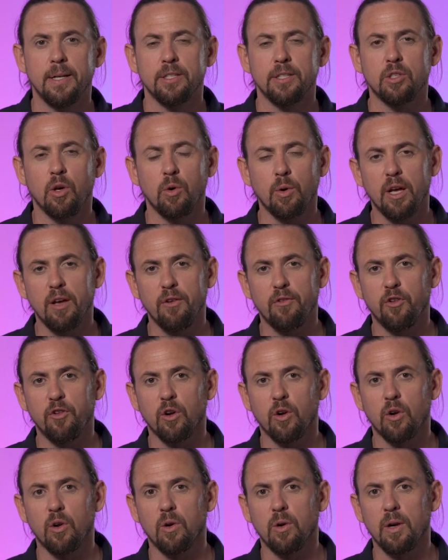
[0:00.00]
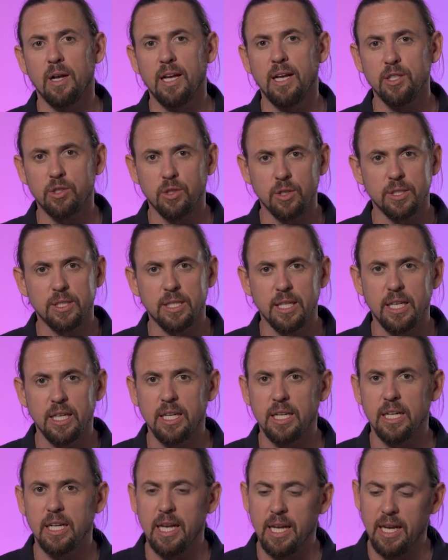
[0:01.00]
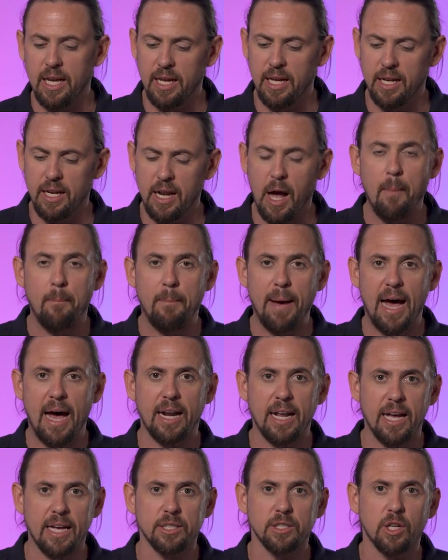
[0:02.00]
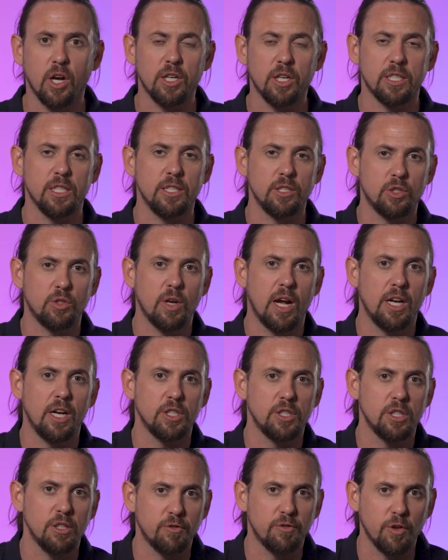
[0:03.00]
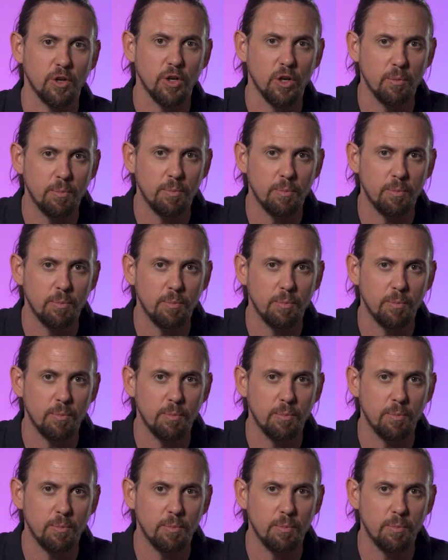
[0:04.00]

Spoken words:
So if you're interested in a badass content strategy for your